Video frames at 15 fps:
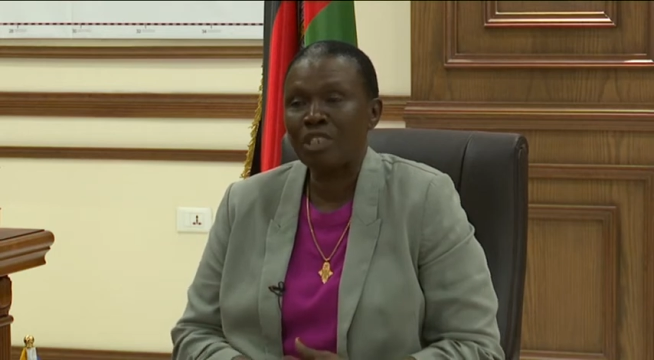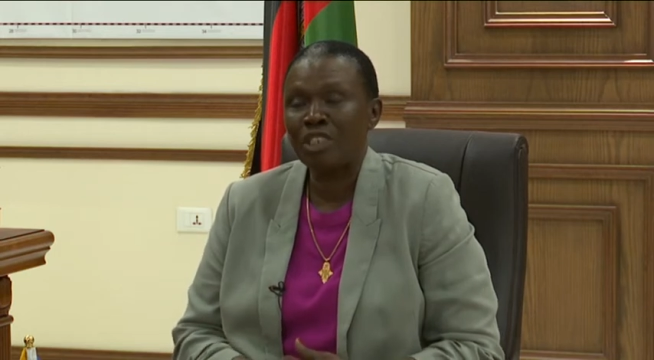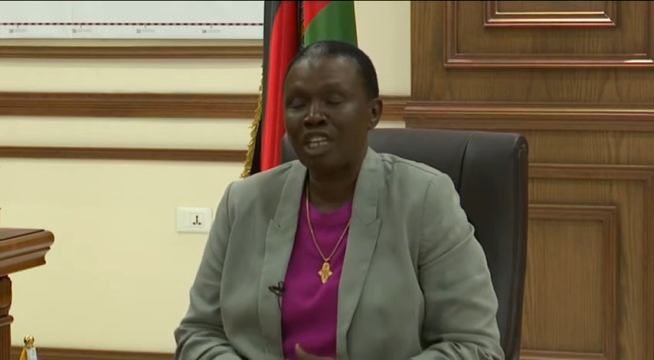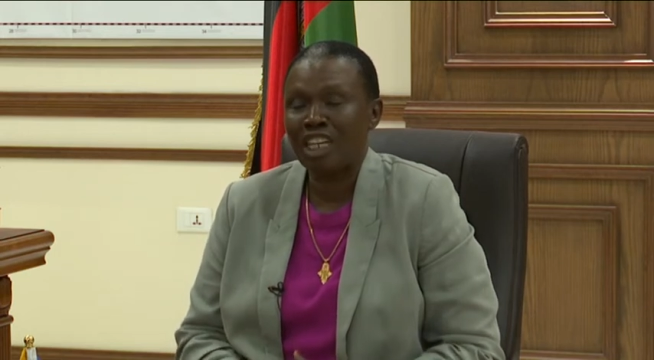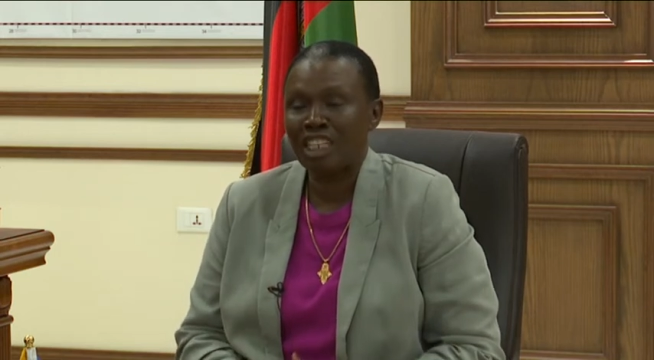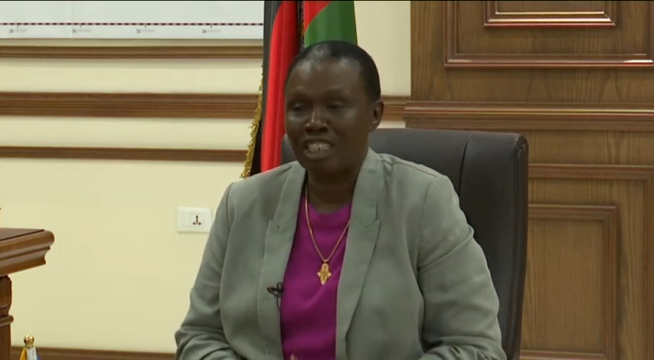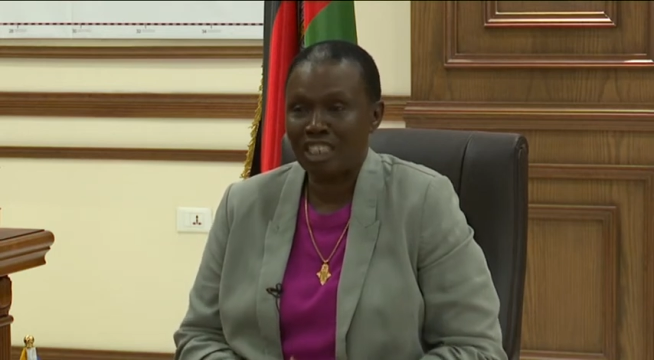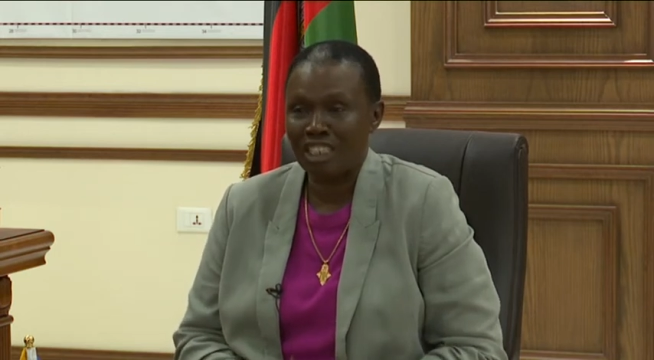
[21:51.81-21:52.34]

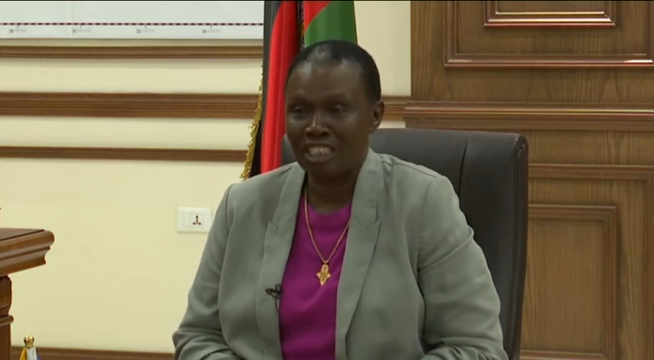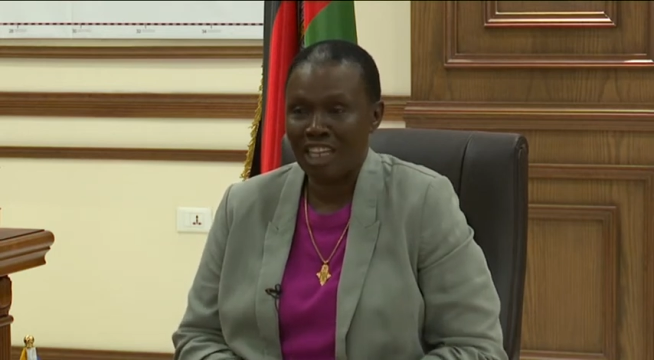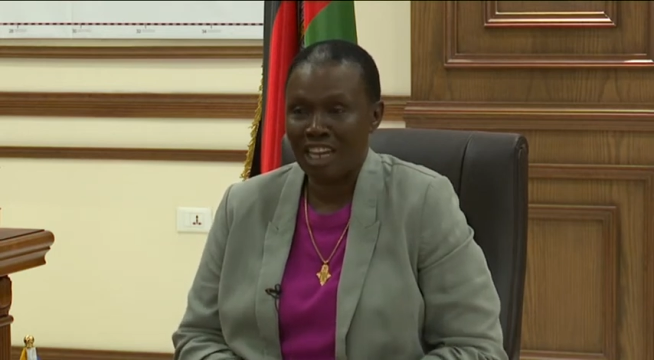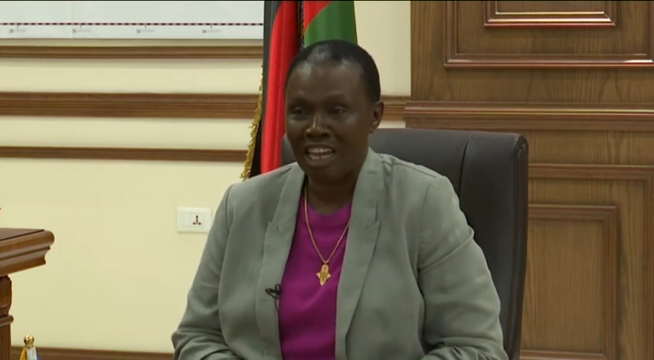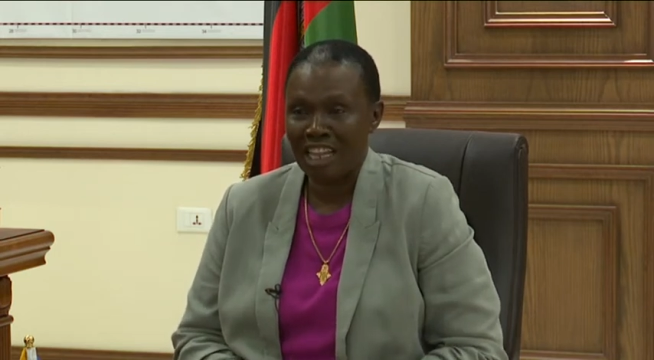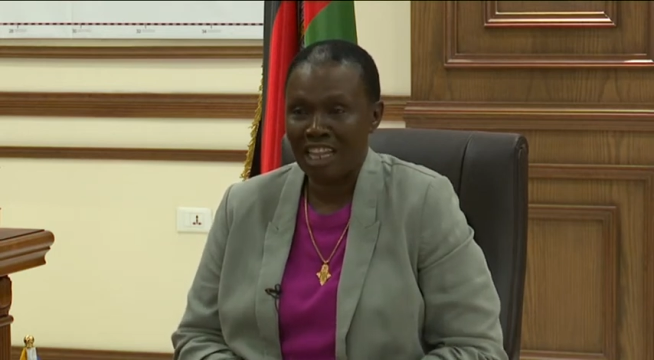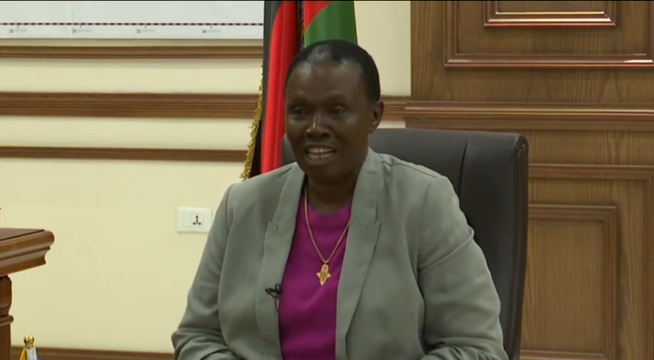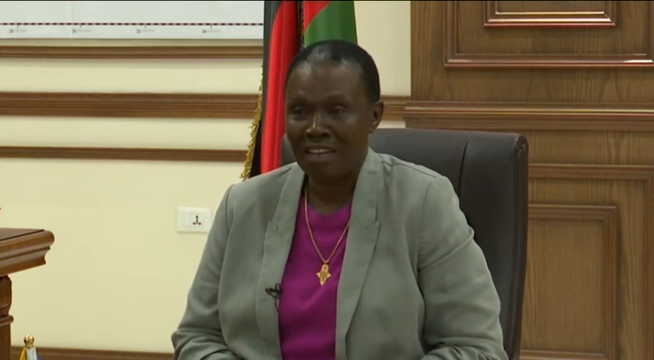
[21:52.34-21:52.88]
challenges that
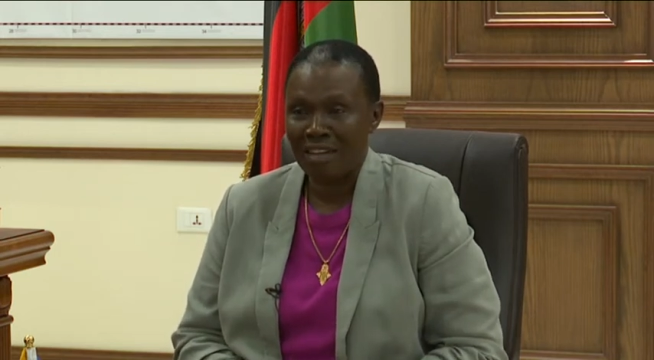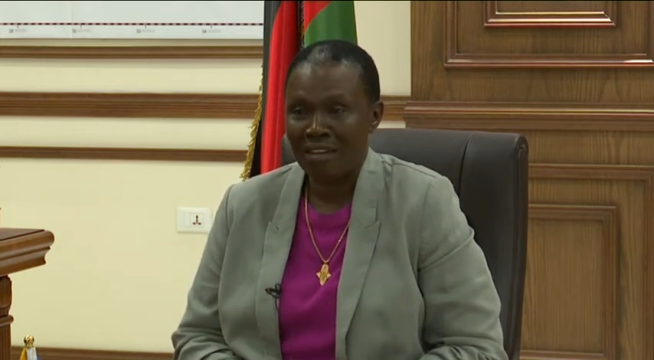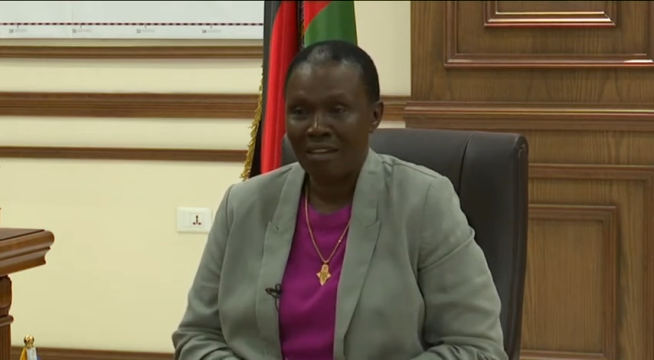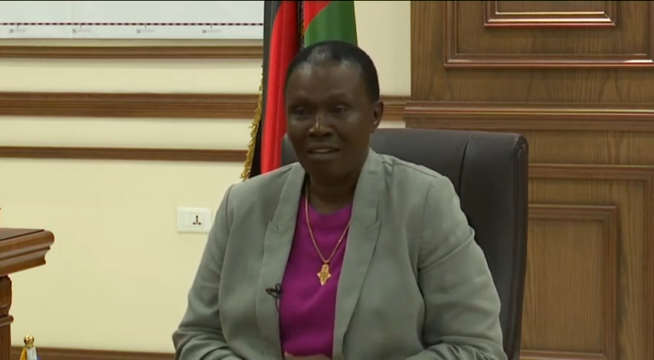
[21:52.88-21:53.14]
are there,